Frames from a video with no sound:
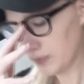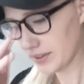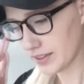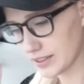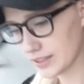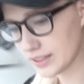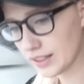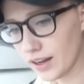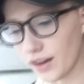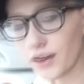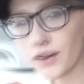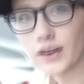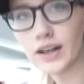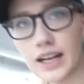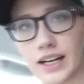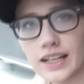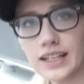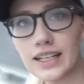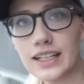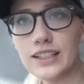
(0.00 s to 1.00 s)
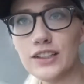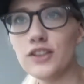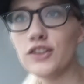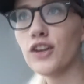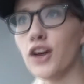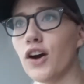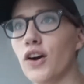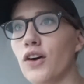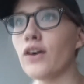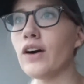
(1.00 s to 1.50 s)
So, you
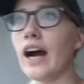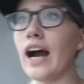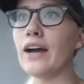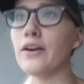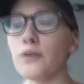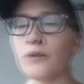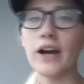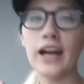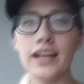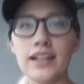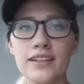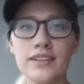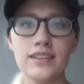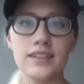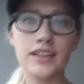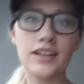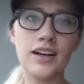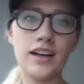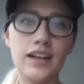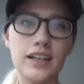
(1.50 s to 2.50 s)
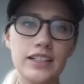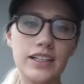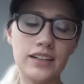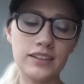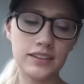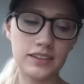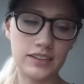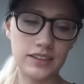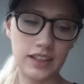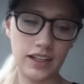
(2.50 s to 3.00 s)
know, I ran the car
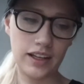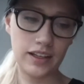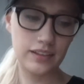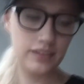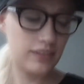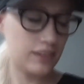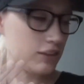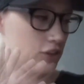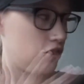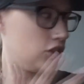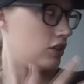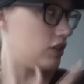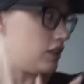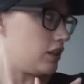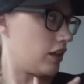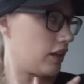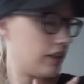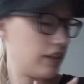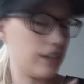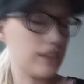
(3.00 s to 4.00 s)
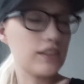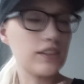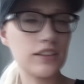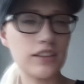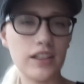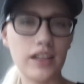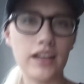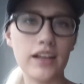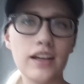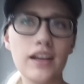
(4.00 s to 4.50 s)
yesterday, the GTR
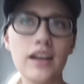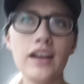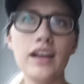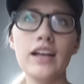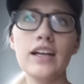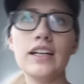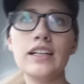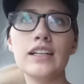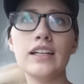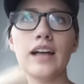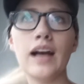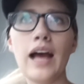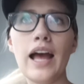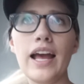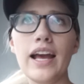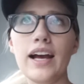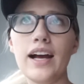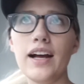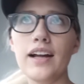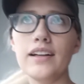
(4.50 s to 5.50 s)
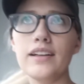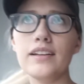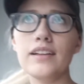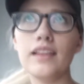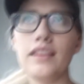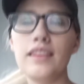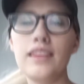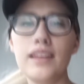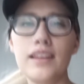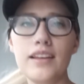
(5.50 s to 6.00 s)
yesterday, and
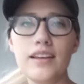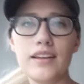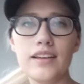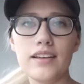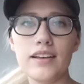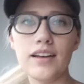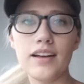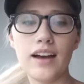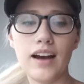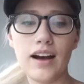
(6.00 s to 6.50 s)
the